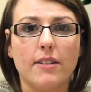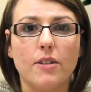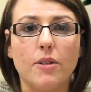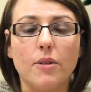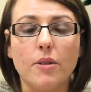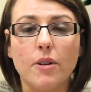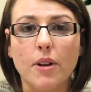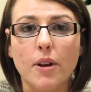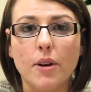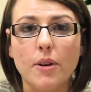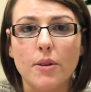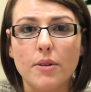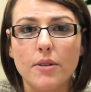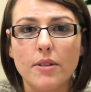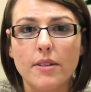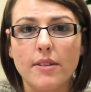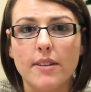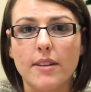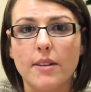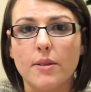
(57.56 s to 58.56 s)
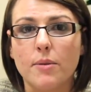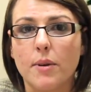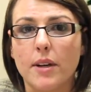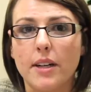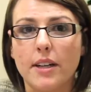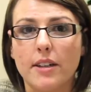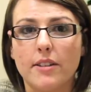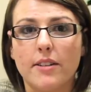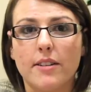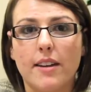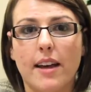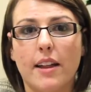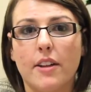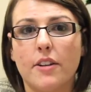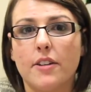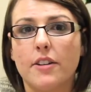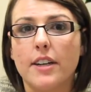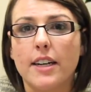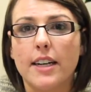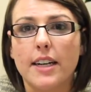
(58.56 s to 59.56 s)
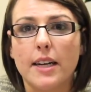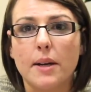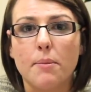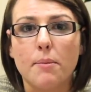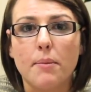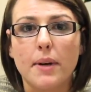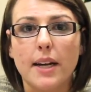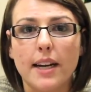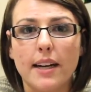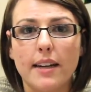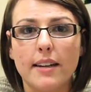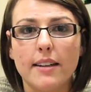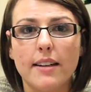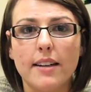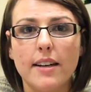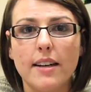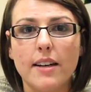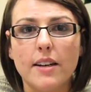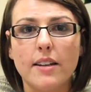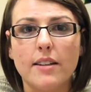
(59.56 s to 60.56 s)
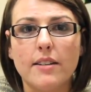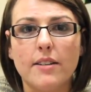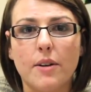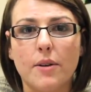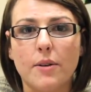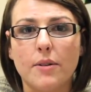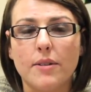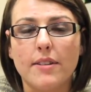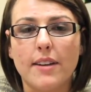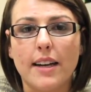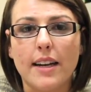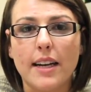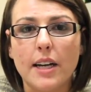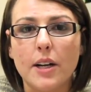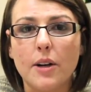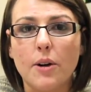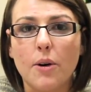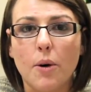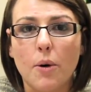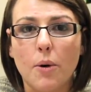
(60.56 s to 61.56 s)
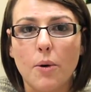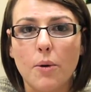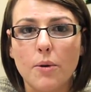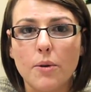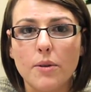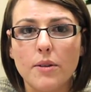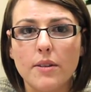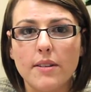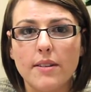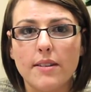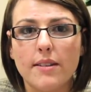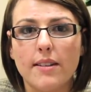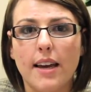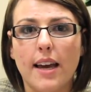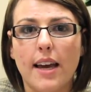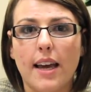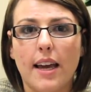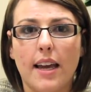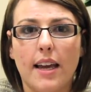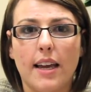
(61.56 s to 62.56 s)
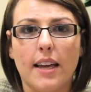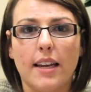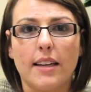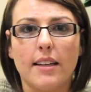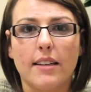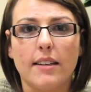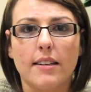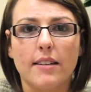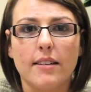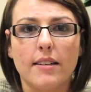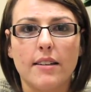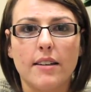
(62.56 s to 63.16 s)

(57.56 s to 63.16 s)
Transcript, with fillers: close is what your salary can be. So setting goals and